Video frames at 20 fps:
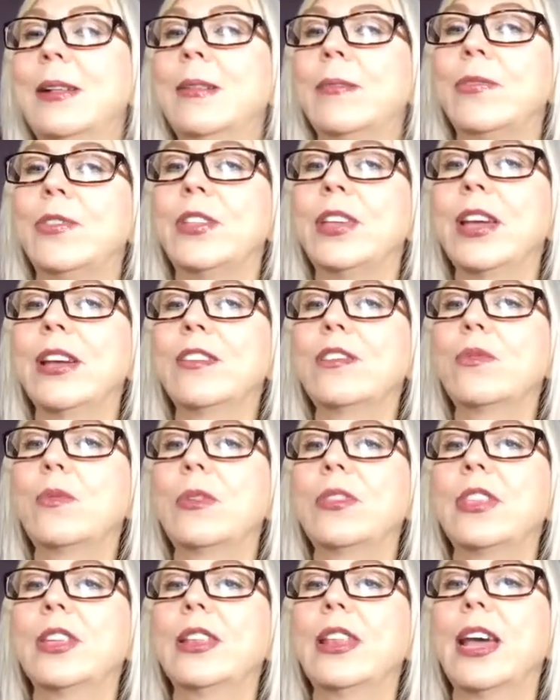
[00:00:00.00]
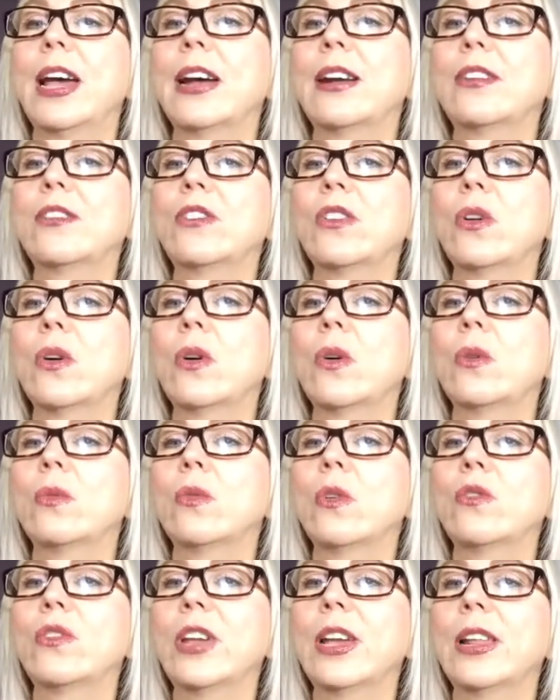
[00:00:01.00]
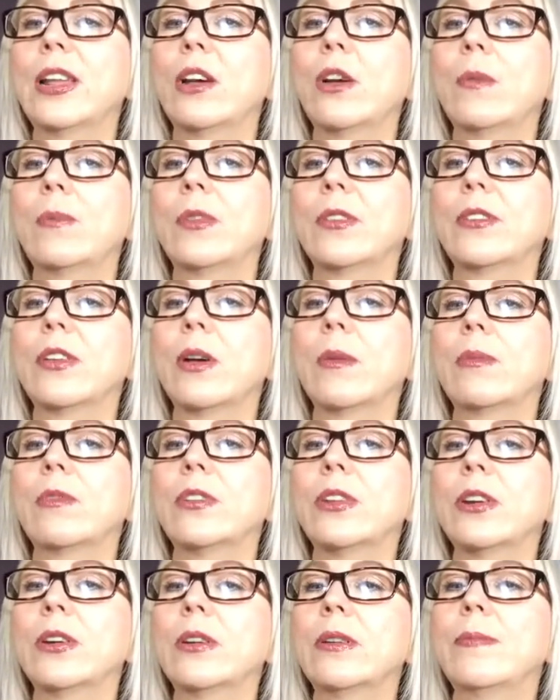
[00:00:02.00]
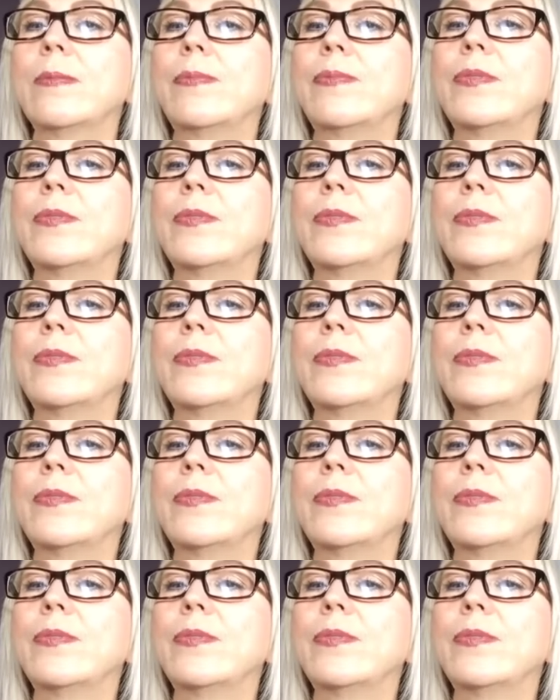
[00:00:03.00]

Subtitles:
Yes, with the neck. So, Roseanne, I hope this helps here.